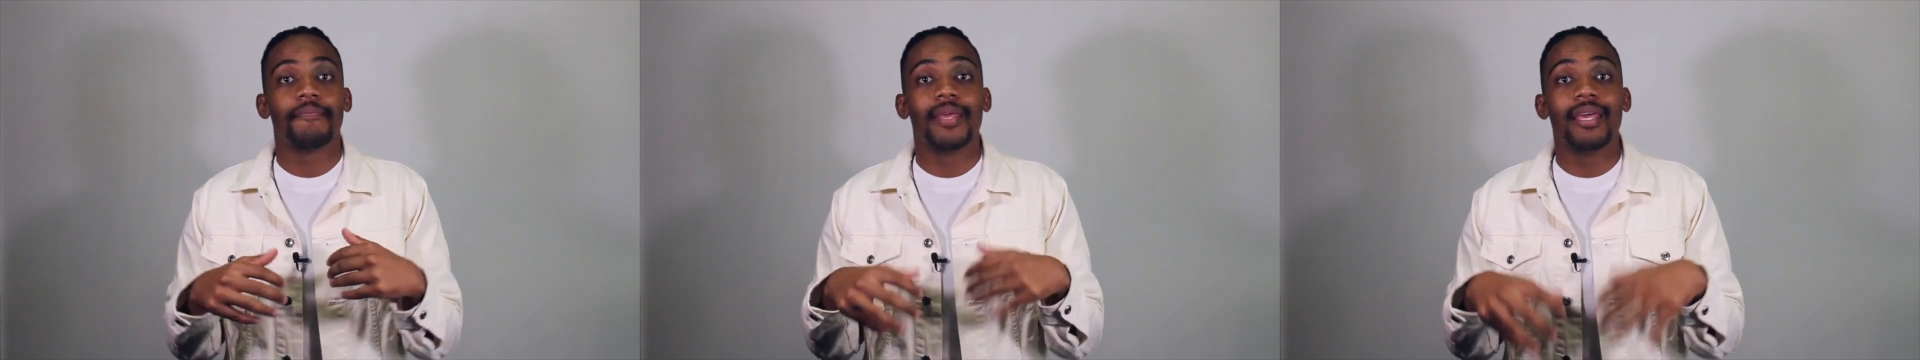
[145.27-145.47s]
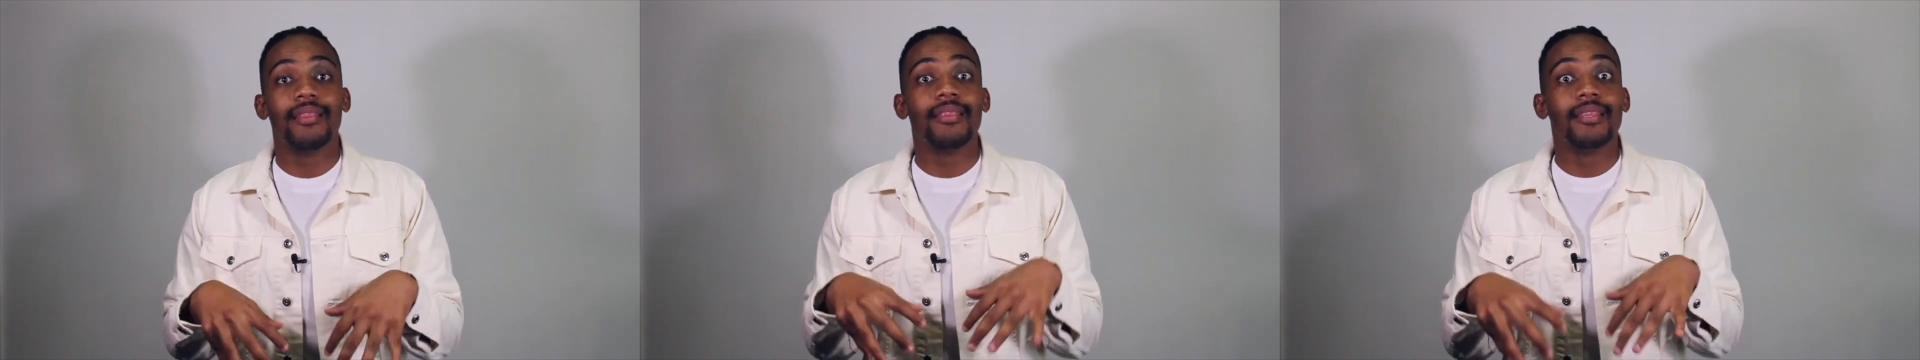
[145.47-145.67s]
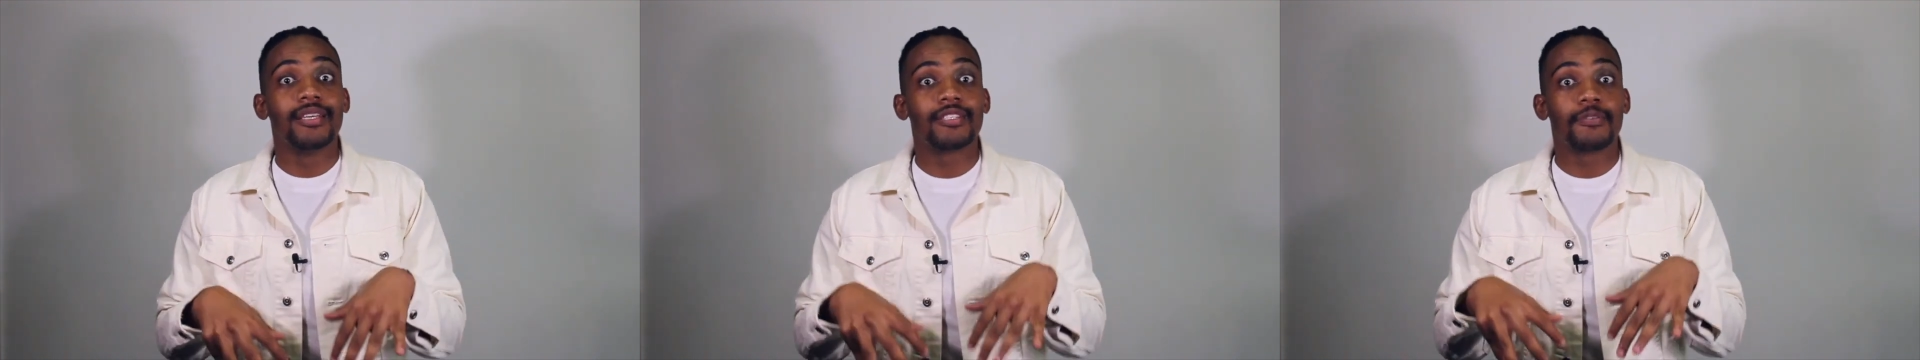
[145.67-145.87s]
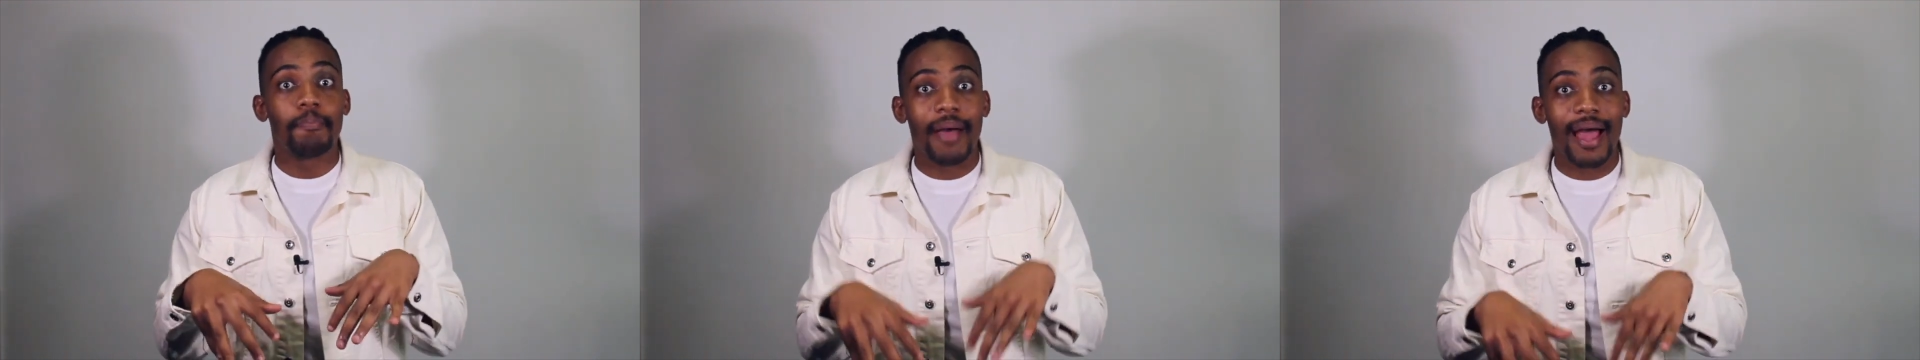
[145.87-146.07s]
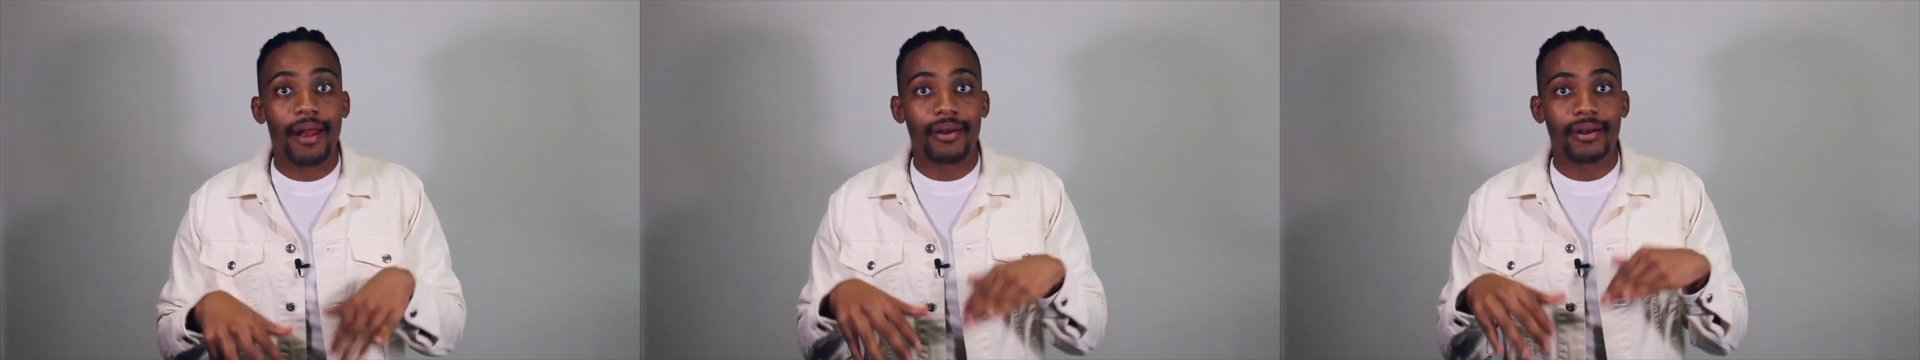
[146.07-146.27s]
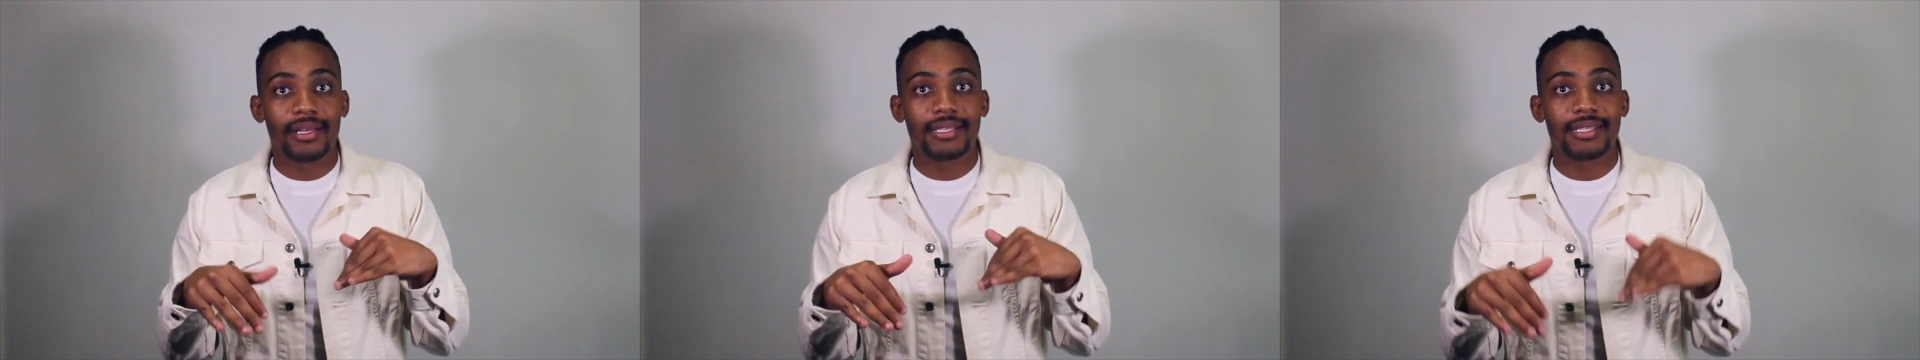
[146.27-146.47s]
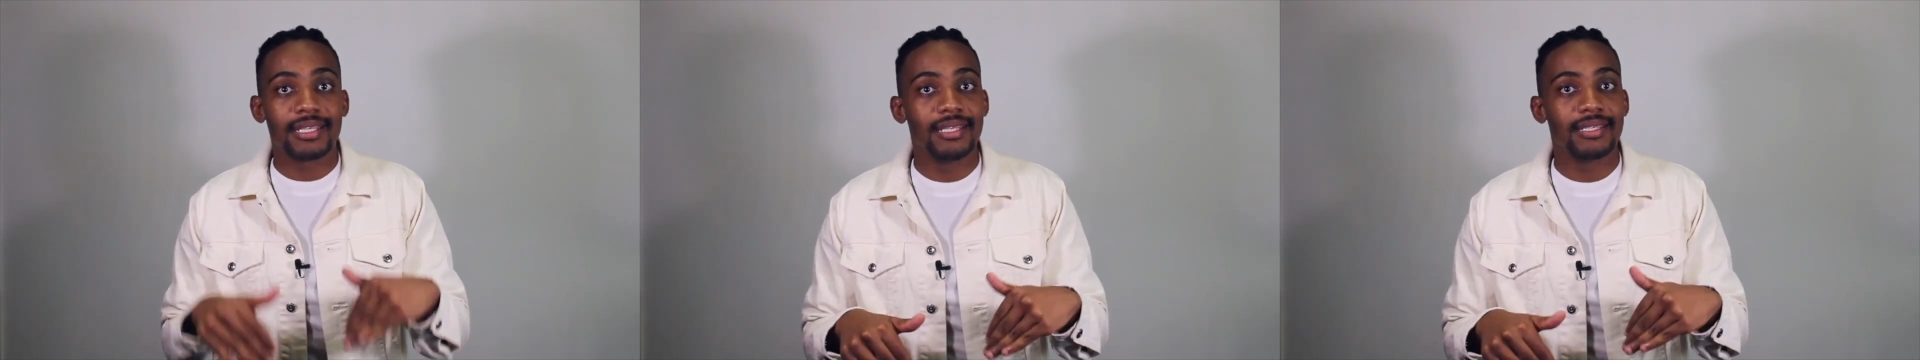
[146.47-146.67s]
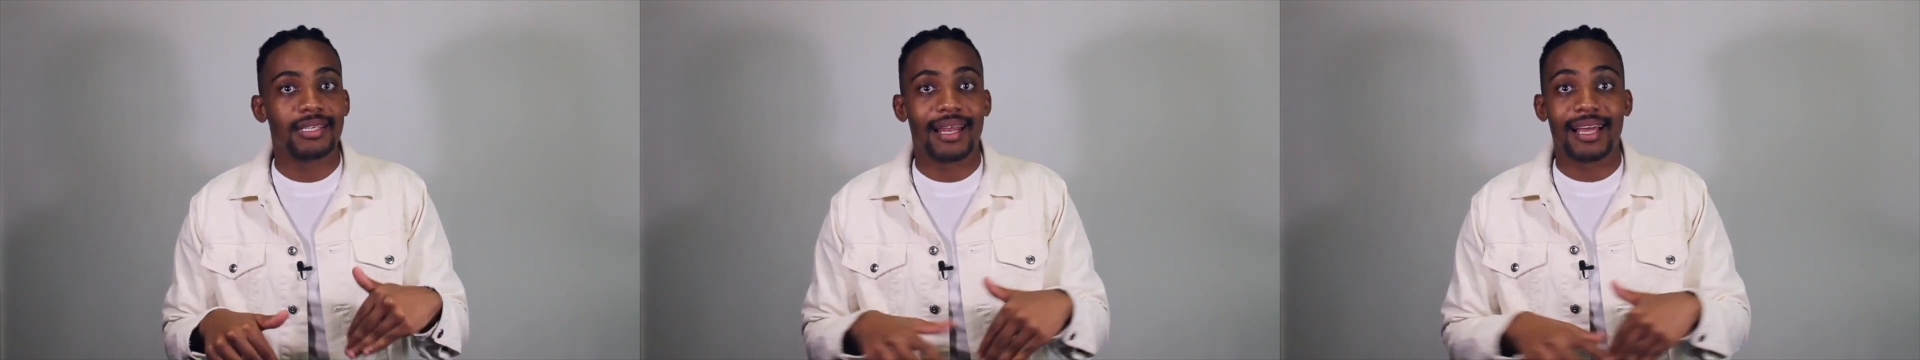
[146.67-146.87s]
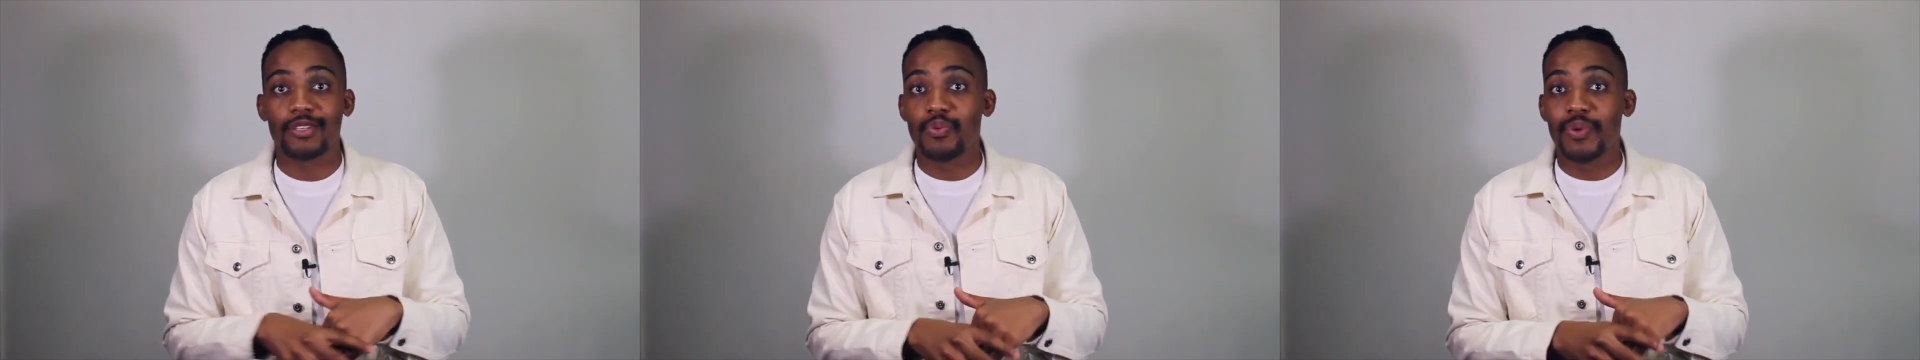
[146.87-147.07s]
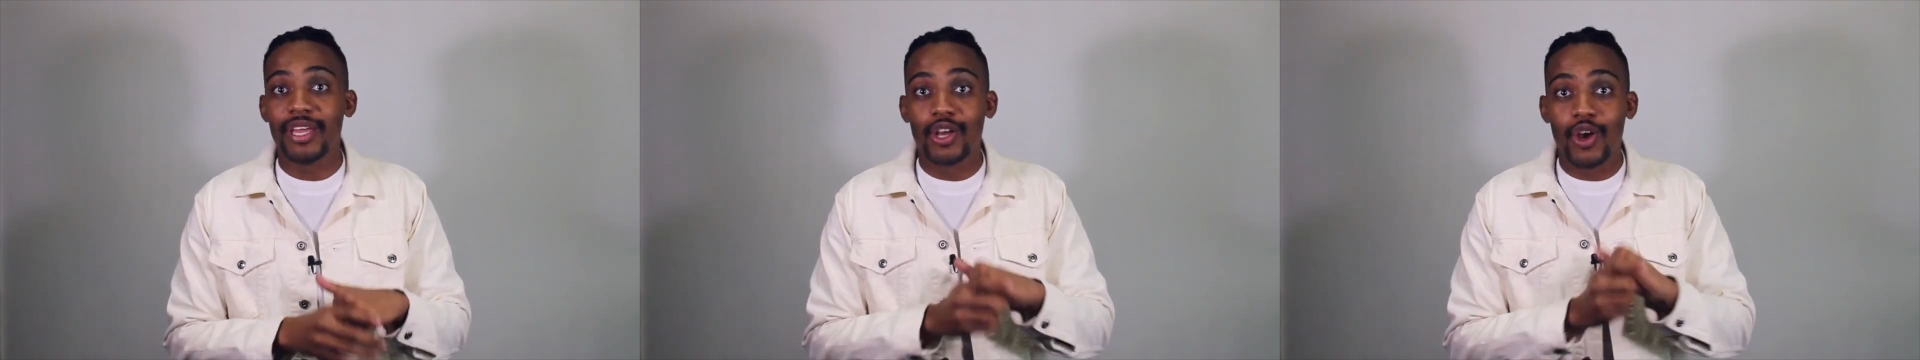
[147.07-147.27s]
in this barren season,
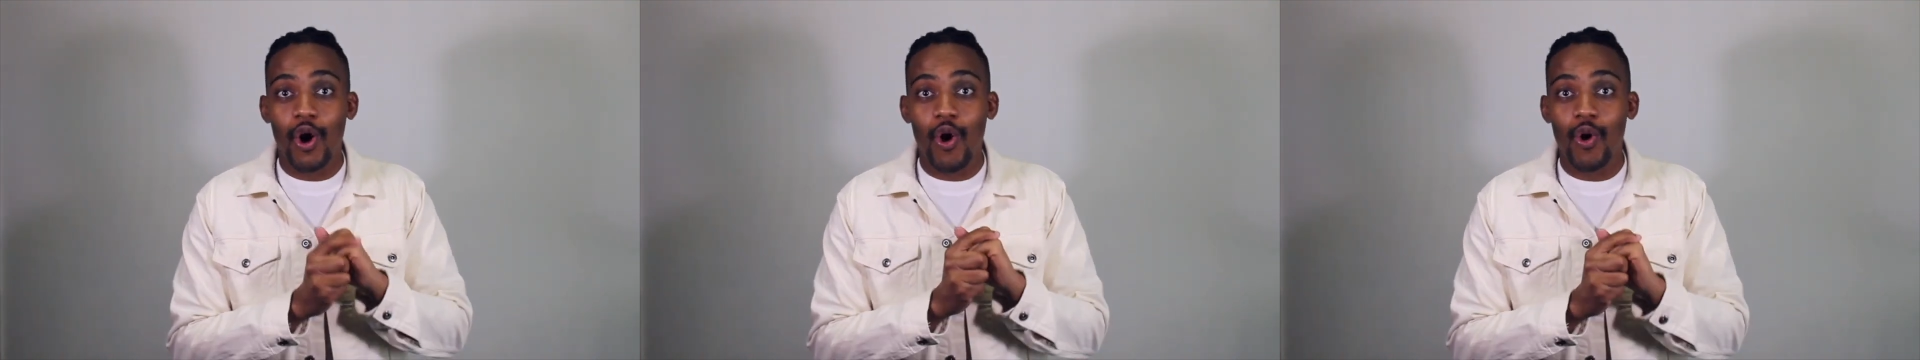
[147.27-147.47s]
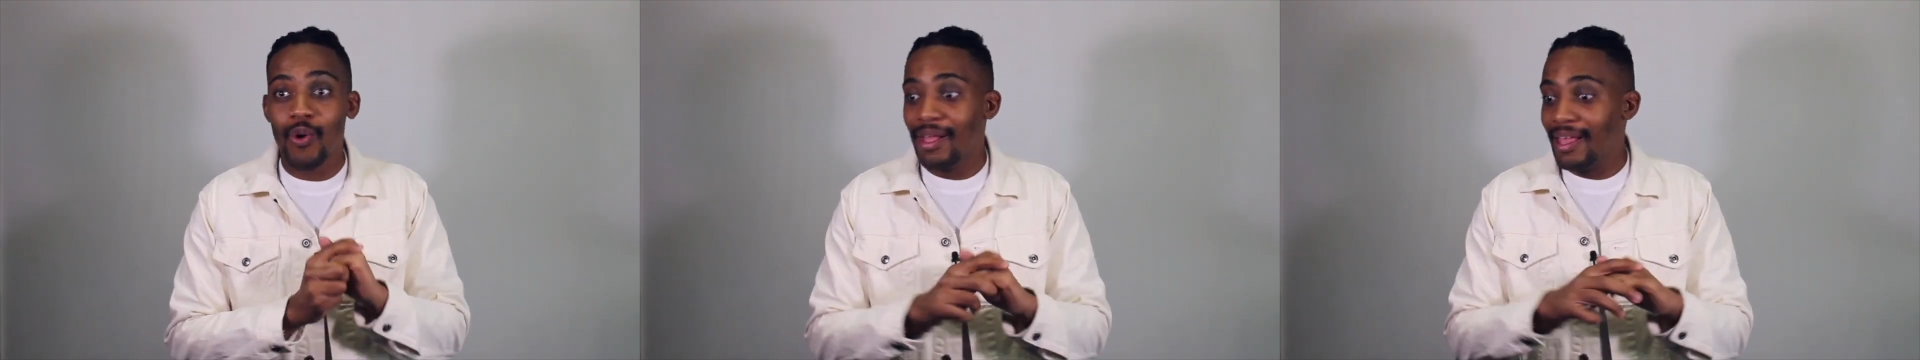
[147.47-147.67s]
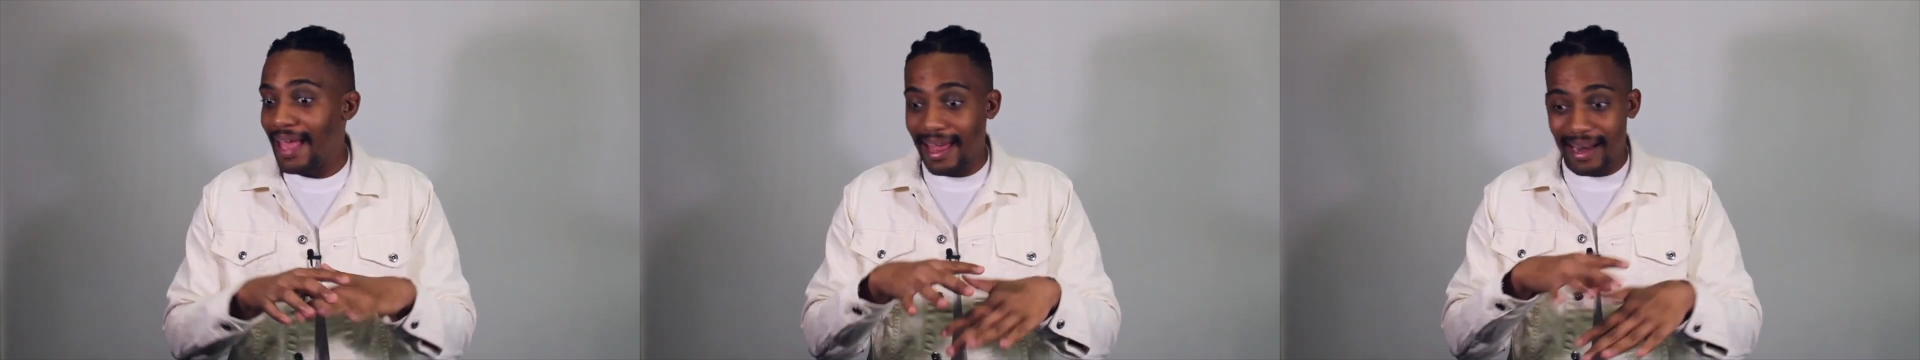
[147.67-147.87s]
as we go